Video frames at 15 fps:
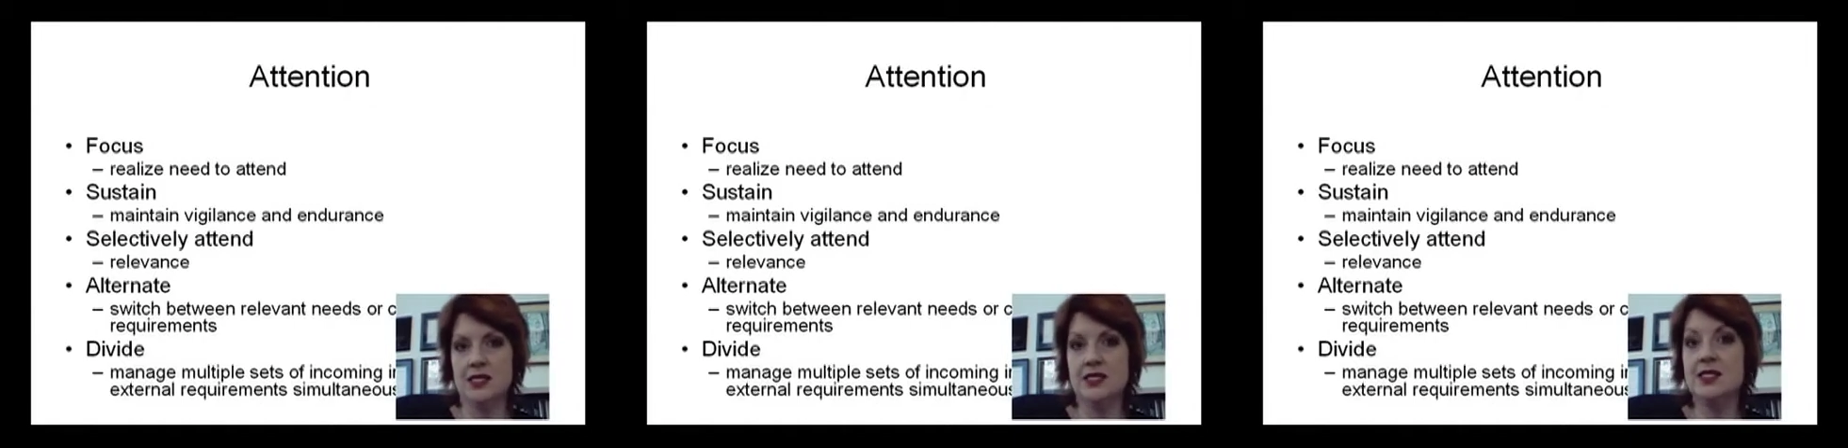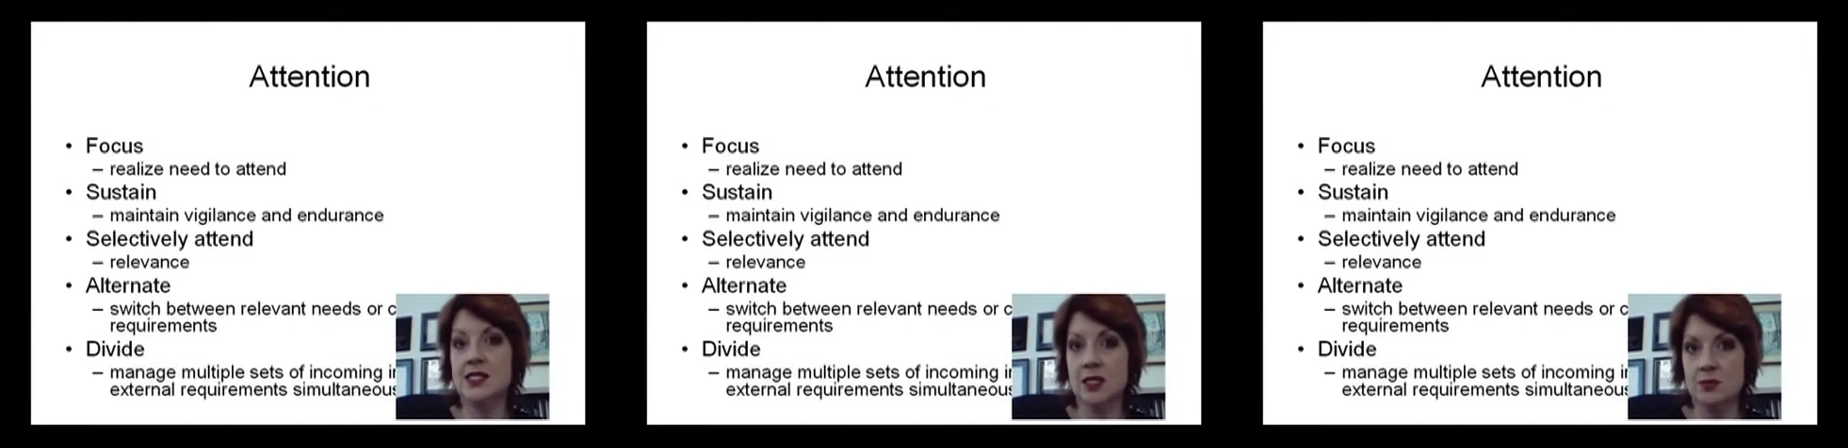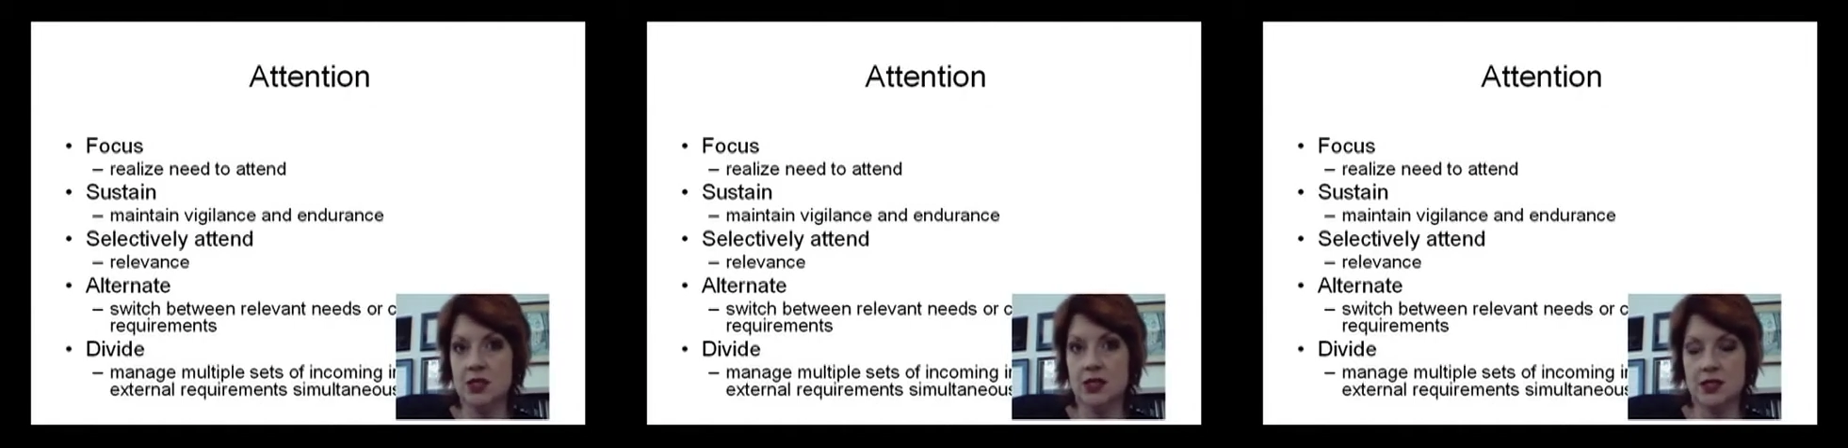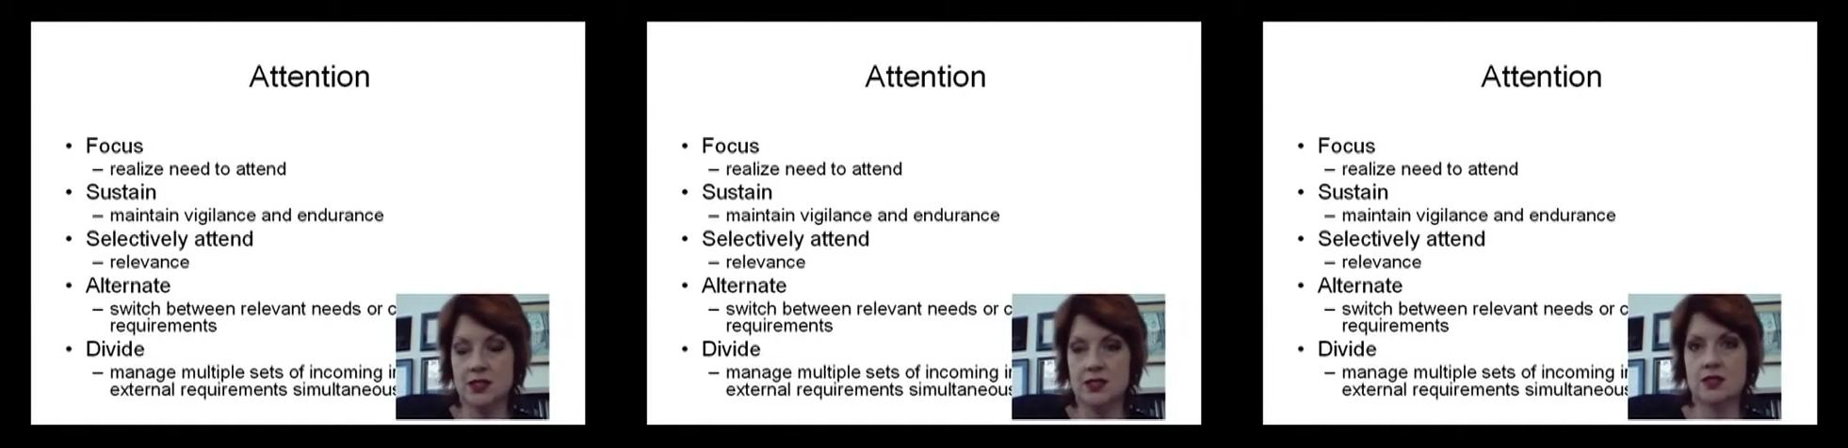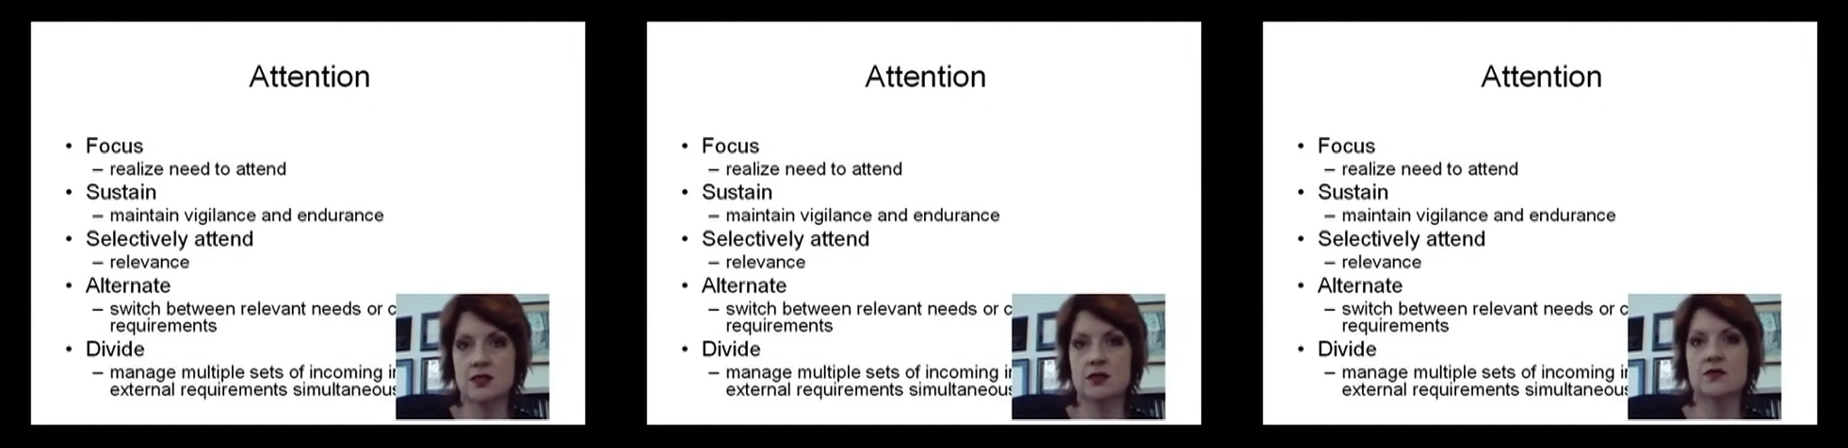
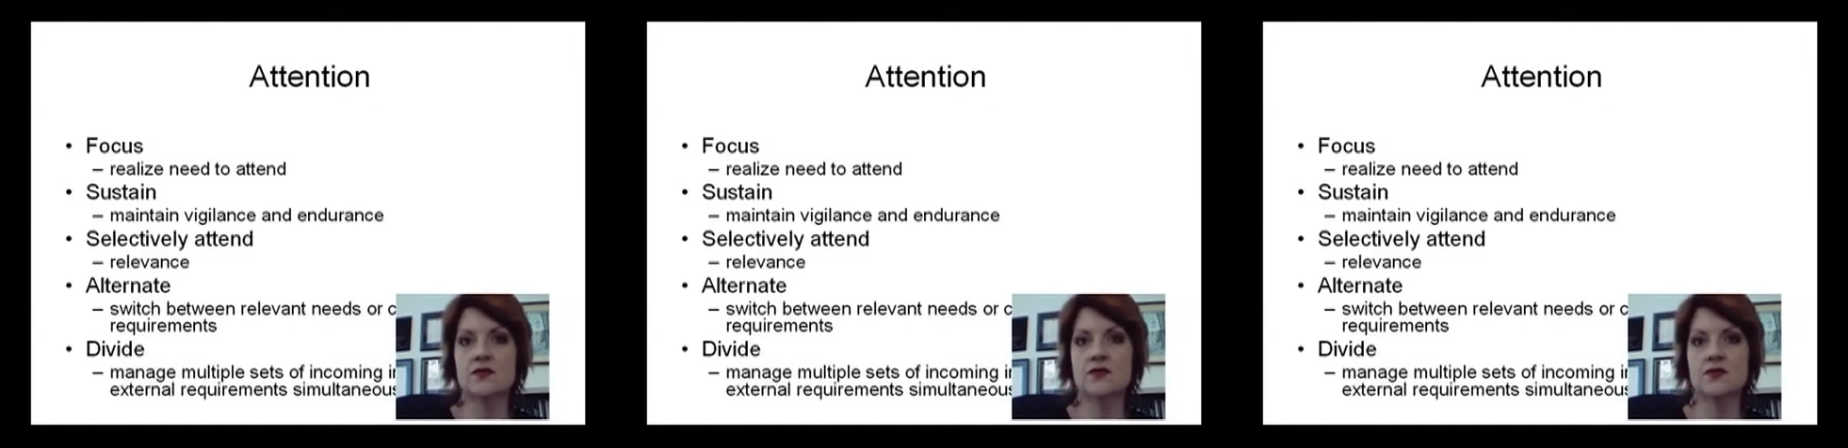stimulus